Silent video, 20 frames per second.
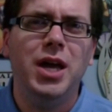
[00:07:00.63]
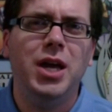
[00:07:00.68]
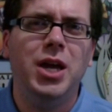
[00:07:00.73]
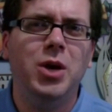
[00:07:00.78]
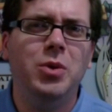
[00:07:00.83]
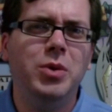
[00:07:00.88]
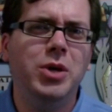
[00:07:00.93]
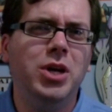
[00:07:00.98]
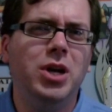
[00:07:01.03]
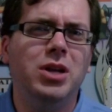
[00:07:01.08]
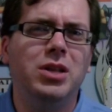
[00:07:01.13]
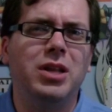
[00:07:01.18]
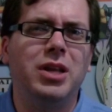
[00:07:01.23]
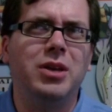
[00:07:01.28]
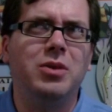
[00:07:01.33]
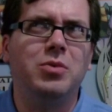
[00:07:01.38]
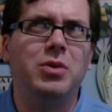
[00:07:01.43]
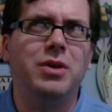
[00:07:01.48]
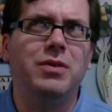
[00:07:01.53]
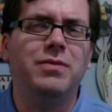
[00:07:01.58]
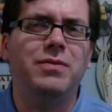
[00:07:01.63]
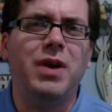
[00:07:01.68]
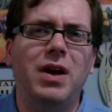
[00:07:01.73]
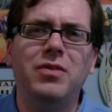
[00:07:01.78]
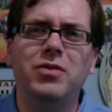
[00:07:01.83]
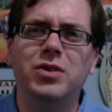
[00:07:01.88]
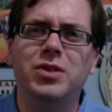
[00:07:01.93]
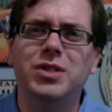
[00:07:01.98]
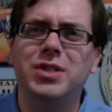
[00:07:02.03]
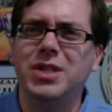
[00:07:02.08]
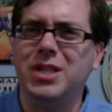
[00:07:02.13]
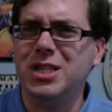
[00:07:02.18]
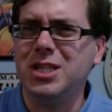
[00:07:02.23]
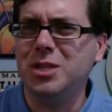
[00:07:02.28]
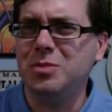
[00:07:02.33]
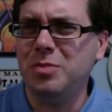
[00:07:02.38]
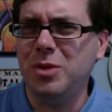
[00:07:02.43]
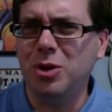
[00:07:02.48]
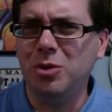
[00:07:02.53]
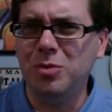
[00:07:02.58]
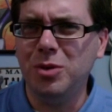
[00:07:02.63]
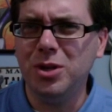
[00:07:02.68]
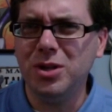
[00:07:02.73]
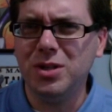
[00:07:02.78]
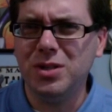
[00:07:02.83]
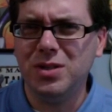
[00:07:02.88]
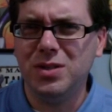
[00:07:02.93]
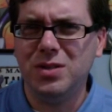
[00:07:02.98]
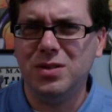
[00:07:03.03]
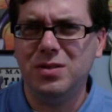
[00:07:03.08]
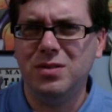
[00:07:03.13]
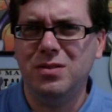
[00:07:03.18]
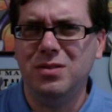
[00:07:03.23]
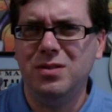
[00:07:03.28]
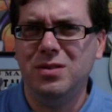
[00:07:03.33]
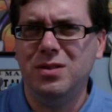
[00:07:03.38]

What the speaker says: Here we got like, what, 5 or 6 spell books?